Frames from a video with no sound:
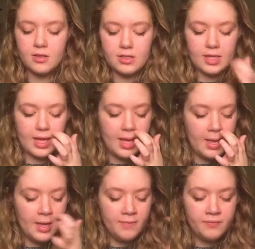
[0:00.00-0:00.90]
So it's like,
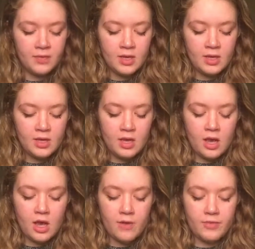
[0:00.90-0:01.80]

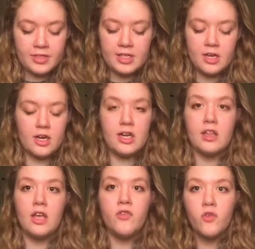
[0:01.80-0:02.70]
let's say you're
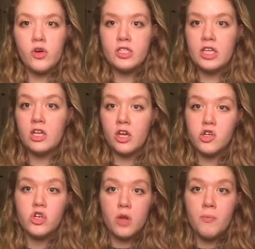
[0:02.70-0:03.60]
getting like
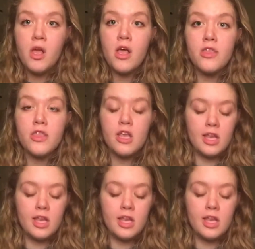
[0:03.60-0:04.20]
$1,400 a month,